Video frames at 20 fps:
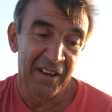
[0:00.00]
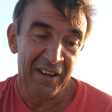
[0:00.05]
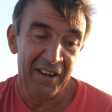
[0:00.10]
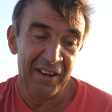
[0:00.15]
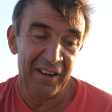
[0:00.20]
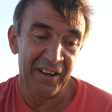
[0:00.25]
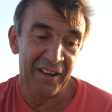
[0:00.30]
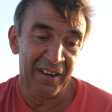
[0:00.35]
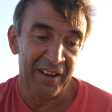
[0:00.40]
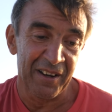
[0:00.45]

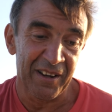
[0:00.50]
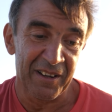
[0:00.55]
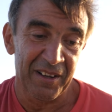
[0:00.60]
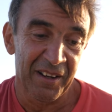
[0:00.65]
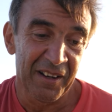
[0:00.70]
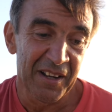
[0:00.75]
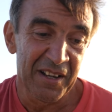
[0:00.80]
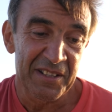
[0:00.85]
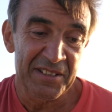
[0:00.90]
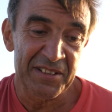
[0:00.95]
uh,
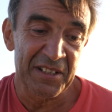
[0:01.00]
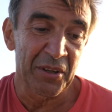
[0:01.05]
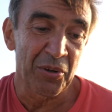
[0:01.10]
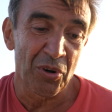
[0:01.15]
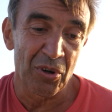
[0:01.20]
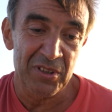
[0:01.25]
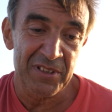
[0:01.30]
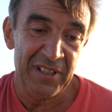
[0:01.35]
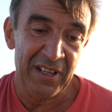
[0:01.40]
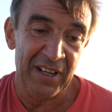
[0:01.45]

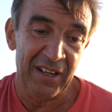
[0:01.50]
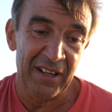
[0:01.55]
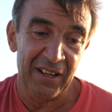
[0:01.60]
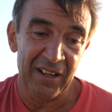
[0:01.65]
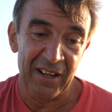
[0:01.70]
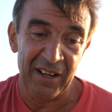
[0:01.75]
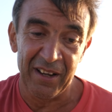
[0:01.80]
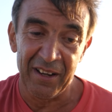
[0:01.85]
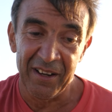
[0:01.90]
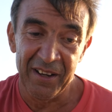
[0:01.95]
single cell
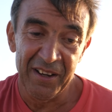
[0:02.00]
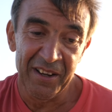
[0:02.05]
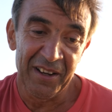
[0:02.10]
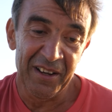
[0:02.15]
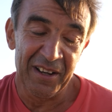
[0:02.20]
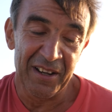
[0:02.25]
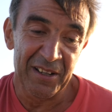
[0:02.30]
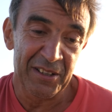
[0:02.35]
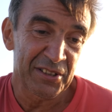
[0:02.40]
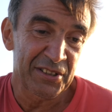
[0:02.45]
uh, uh,
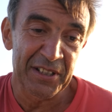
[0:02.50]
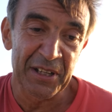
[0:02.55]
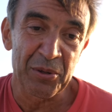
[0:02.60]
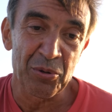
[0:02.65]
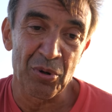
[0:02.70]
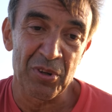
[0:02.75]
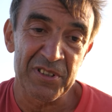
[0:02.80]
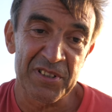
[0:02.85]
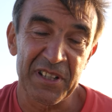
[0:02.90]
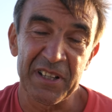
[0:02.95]

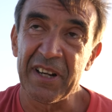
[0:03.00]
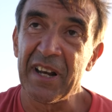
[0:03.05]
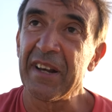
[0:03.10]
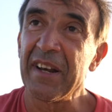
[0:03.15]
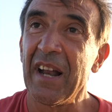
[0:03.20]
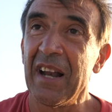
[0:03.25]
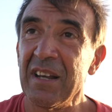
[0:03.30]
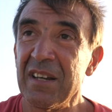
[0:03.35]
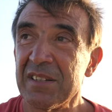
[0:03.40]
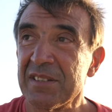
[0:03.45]
sequencing
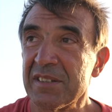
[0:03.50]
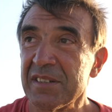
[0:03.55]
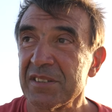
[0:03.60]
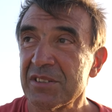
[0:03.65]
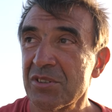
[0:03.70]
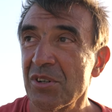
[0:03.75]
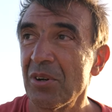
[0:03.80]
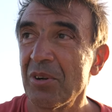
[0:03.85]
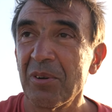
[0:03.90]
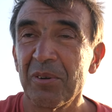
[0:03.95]
analysis.
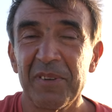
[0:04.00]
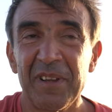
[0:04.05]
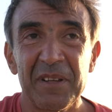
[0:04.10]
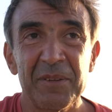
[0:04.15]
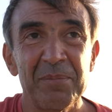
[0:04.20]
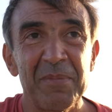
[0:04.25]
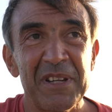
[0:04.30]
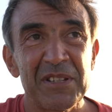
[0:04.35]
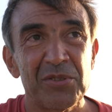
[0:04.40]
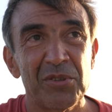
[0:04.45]
So
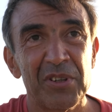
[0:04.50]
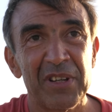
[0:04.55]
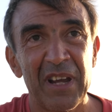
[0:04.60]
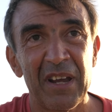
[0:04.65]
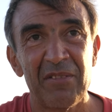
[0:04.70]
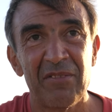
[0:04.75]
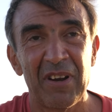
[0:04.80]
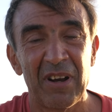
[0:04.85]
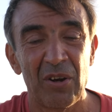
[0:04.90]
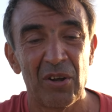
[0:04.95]
that means you
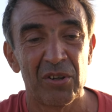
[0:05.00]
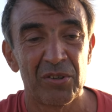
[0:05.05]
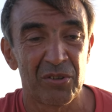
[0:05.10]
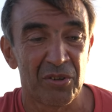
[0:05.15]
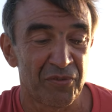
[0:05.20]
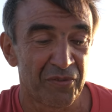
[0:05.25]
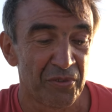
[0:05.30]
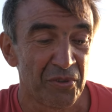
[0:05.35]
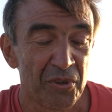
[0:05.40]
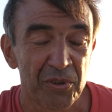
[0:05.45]
have a lot
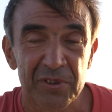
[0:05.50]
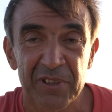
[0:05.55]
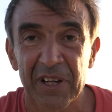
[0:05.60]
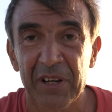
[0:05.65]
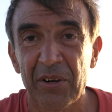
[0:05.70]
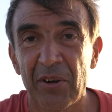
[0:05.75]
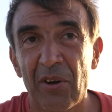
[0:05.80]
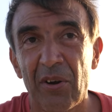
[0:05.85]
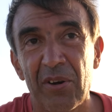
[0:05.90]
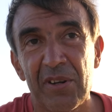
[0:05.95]
of new
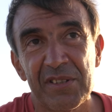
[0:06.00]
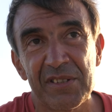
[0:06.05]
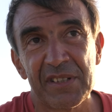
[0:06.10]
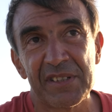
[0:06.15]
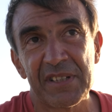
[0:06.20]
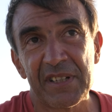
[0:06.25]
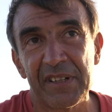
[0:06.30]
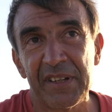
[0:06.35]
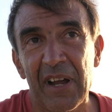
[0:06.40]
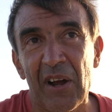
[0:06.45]

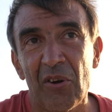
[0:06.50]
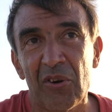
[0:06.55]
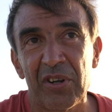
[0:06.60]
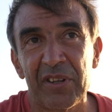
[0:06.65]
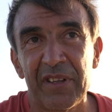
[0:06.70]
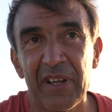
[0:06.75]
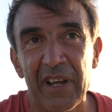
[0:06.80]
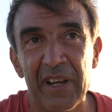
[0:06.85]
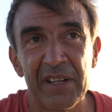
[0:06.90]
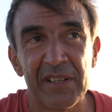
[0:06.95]
technologies in our
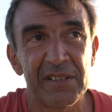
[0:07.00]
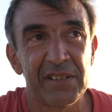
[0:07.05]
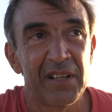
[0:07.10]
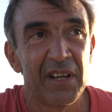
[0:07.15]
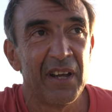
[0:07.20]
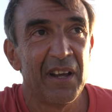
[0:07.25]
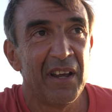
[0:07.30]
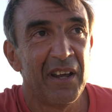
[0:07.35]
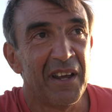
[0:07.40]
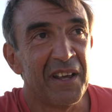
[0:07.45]
days,
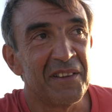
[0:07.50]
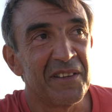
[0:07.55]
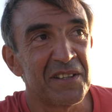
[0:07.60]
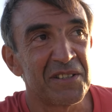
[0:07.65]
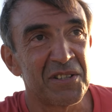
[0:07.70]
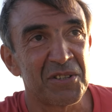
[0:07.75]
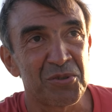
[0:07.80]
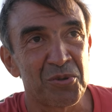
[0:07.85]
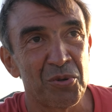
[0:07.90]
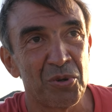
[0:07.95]
and
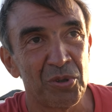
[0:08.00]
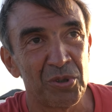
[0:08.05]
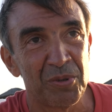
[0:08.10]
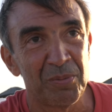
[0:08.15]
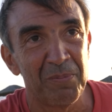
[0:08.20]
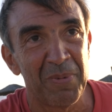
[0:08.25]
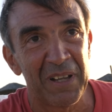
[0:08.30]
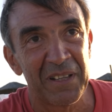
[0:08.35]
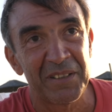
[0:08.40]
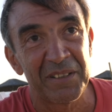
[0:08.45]
this is
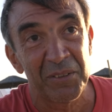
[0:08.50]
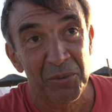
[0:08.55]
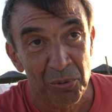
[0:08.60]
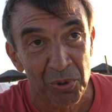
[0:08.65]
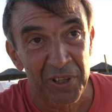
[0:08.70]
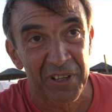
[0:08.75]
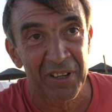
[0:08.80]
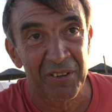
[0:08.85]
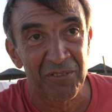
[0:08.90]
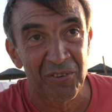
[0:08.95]
good, but
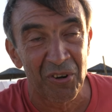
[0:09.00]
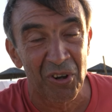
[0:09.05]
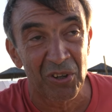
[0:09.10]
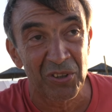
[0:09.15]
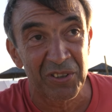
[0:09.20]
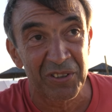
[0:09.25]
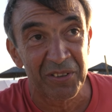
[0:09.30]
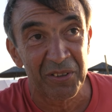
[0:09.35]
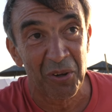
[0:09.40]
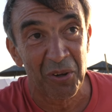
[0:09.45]
we have not